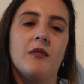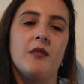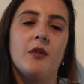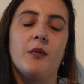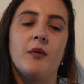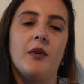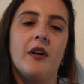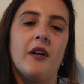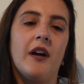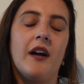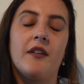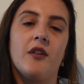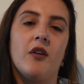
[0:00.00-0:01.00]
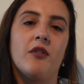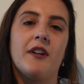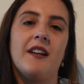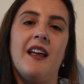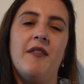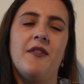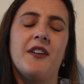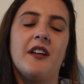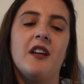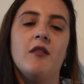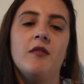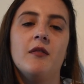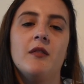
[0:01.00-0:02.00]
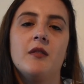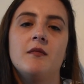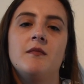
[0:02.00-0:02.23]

I had nothing left to give.